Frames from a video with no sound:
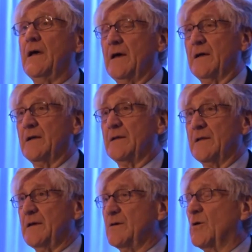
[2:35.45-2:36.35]
and
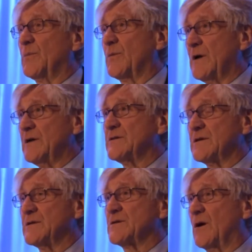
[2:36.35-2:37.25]
the
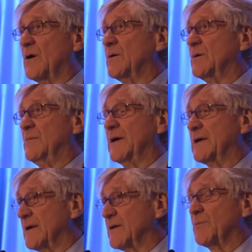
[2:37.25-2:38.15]
corporations are
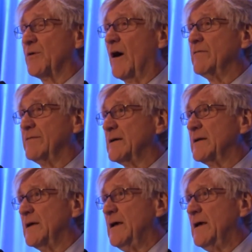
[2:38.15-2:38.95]
making the profit.